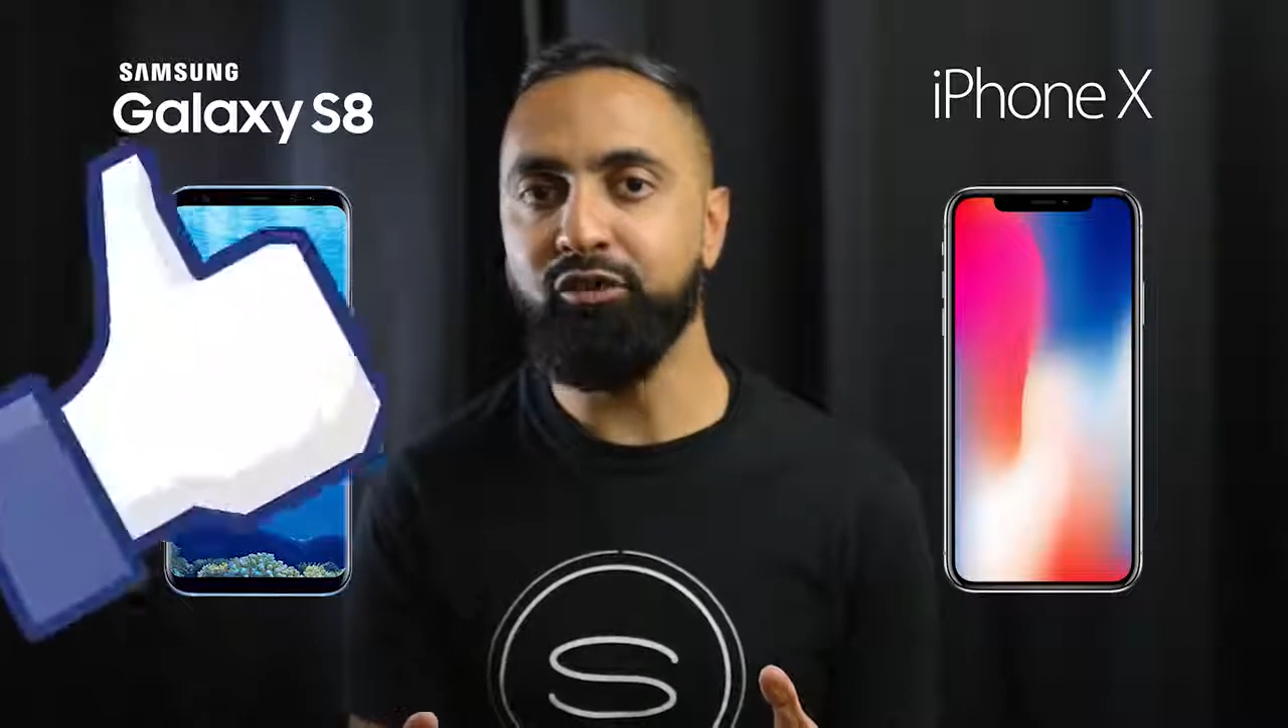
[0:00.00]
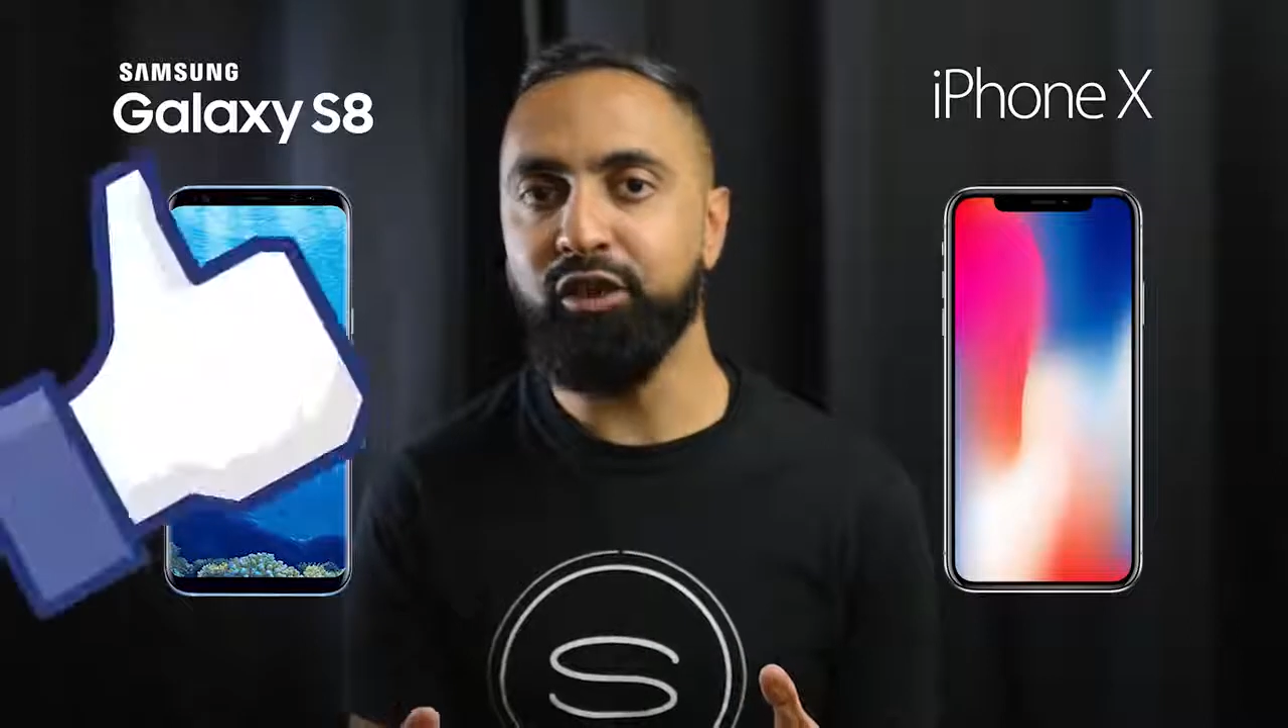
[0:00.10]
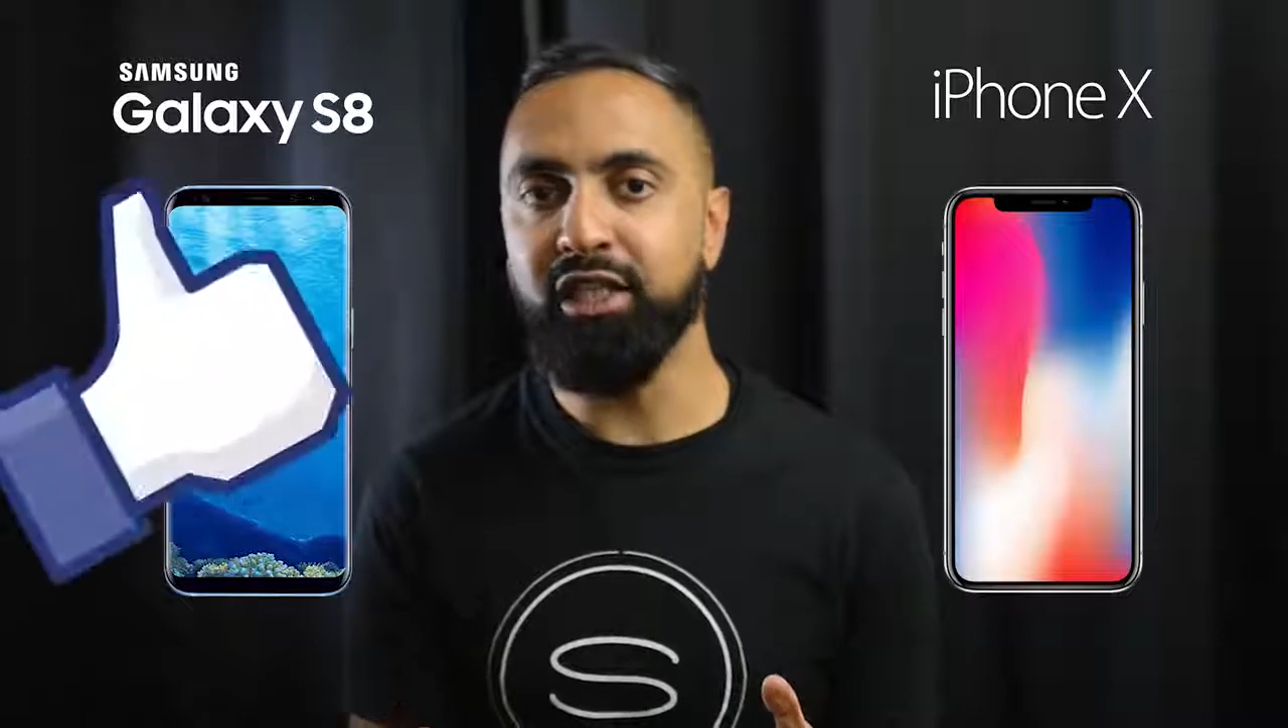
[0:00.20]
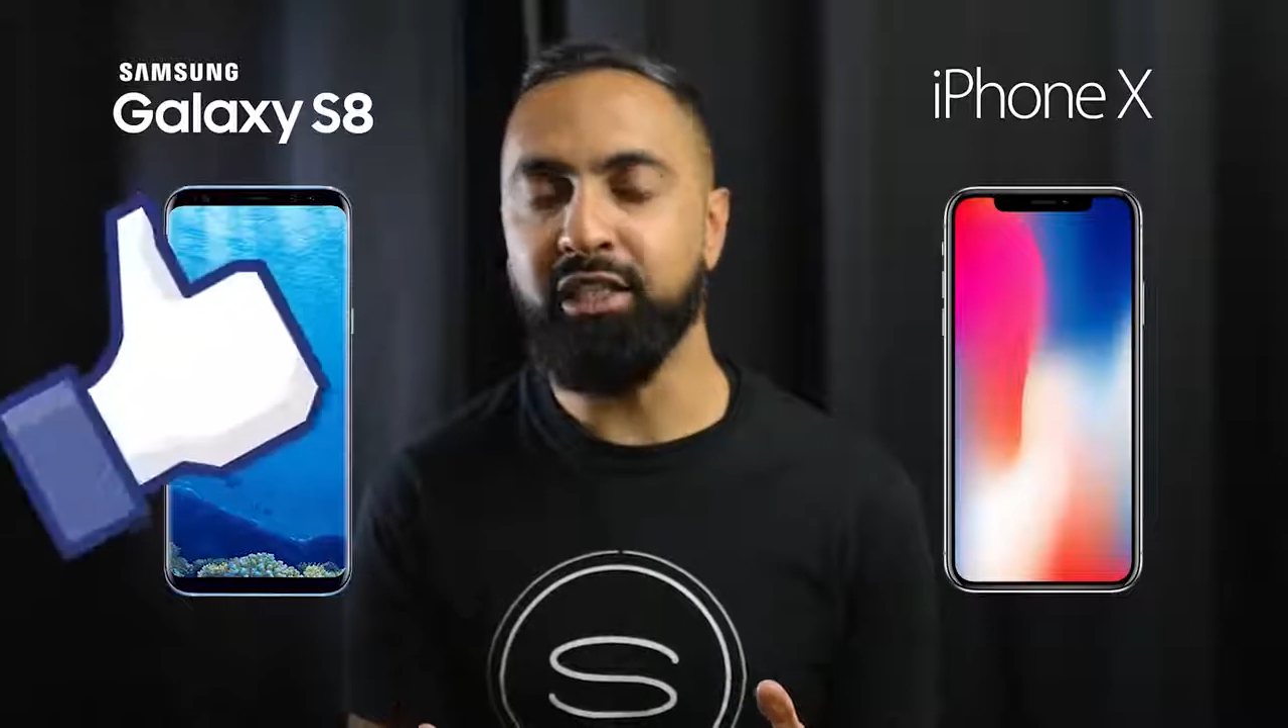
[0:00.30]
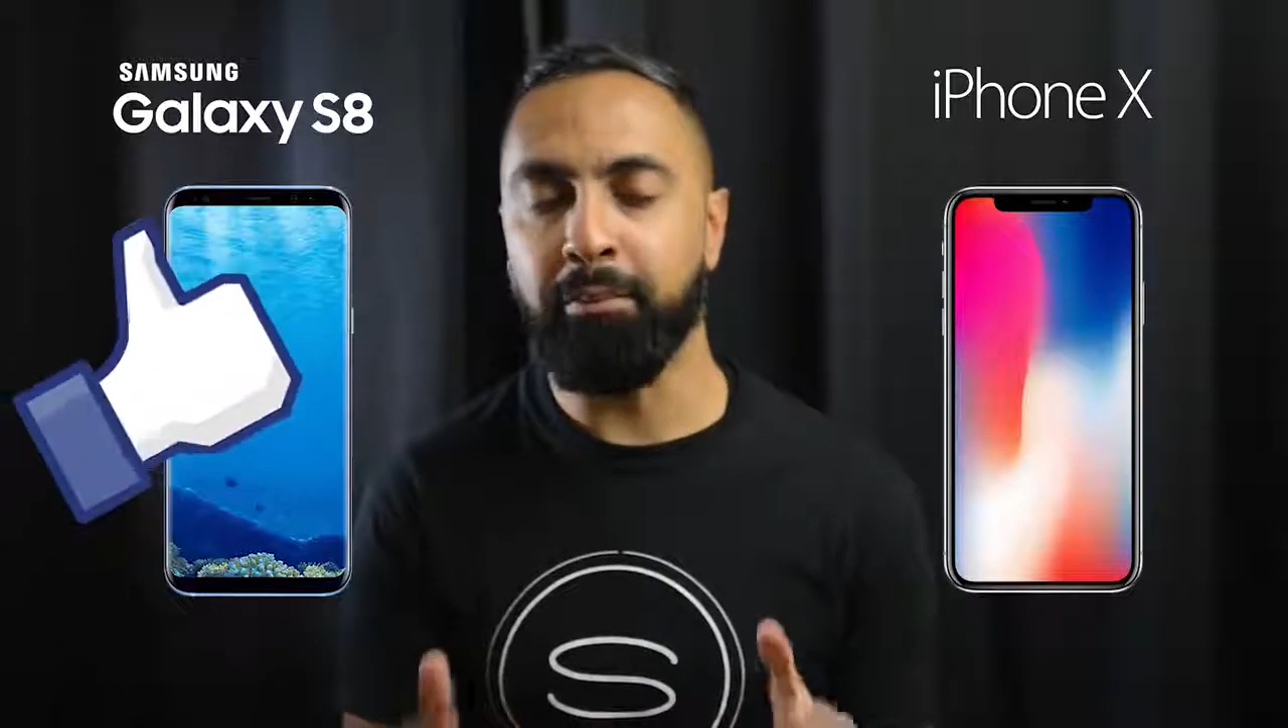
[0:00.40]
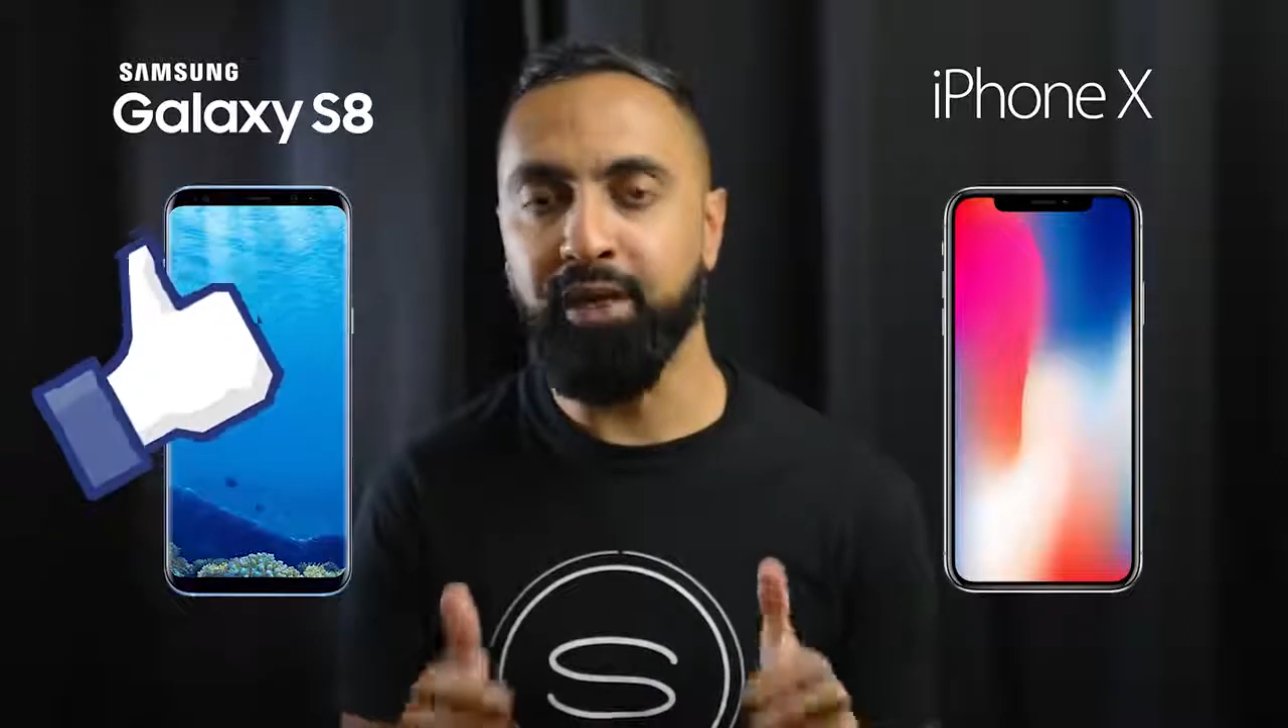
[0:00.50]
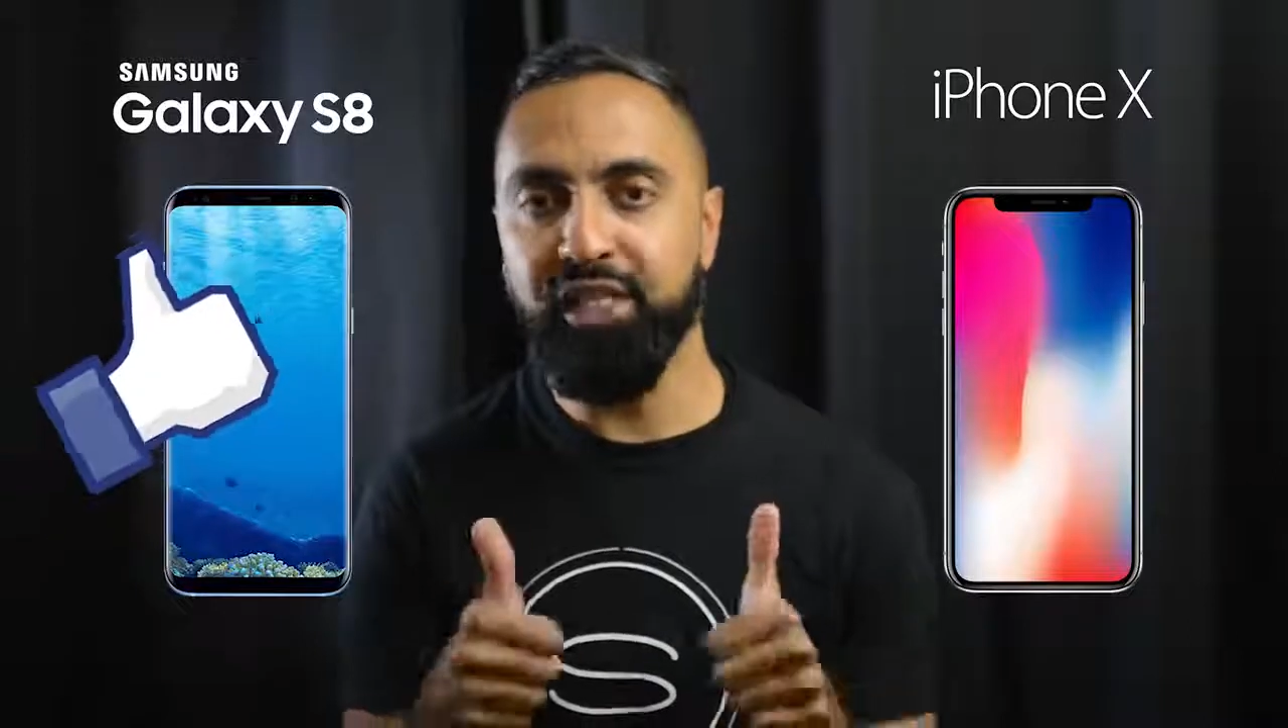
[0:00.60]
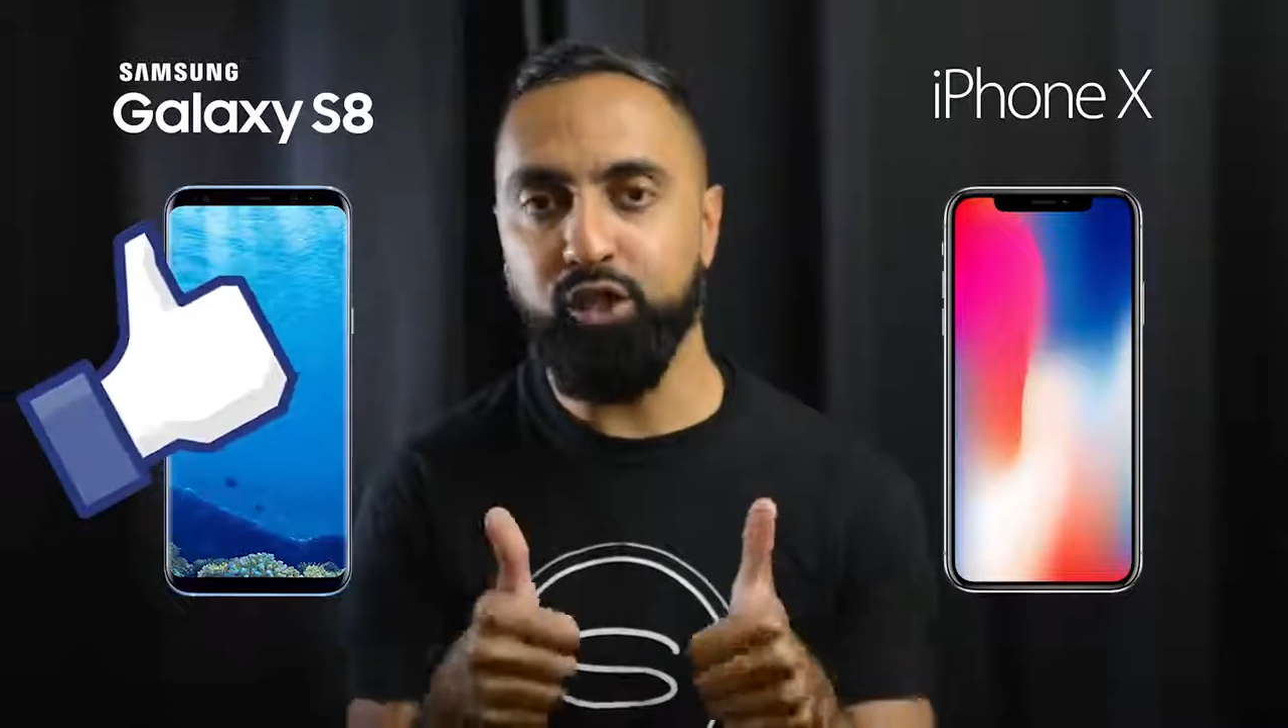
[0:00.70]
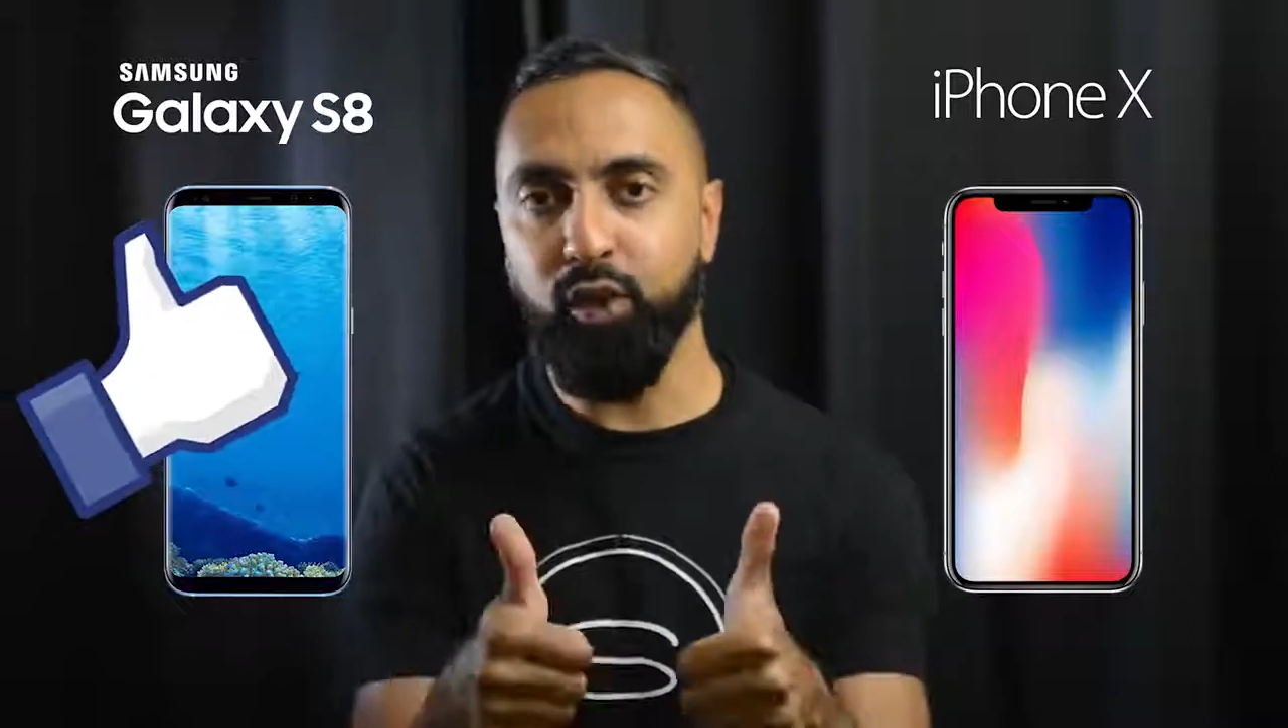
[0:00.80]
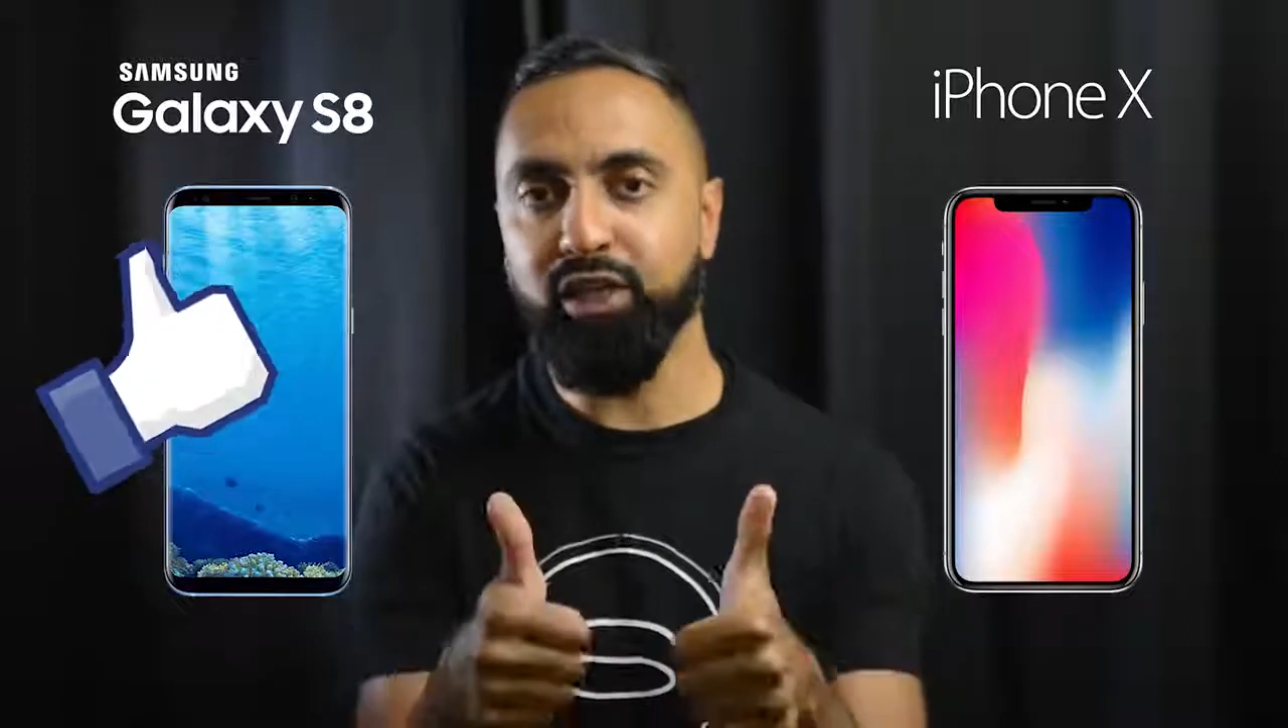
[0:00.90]
If you did, then
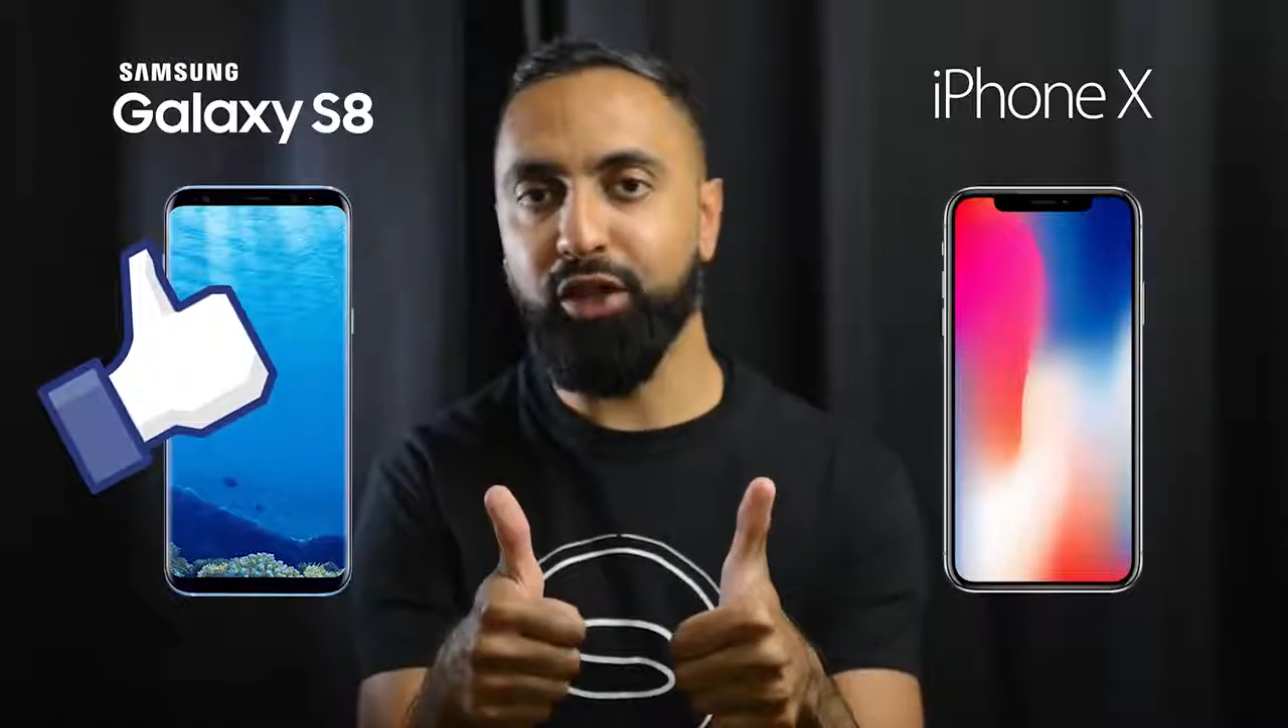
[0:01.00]
please do hit